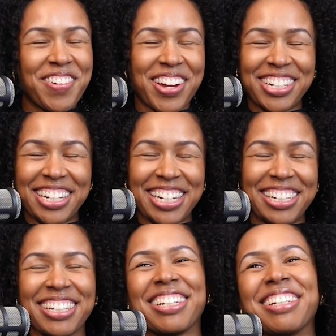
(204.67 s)
question.
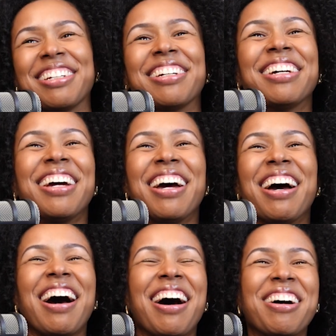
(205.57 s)

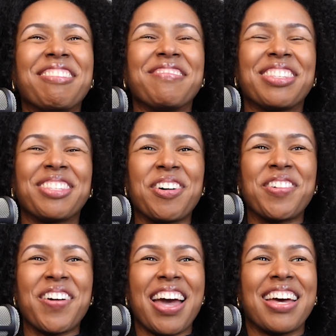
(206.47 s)

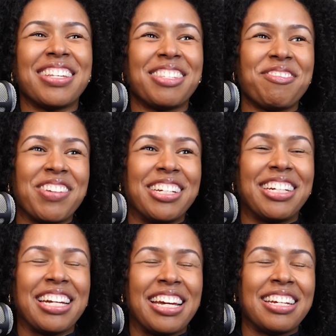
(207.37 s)
So as you
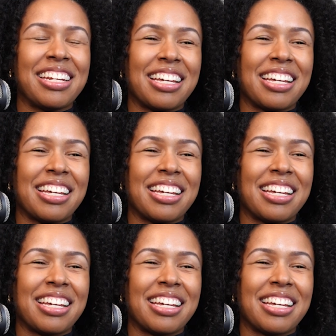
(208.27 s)
mentioned,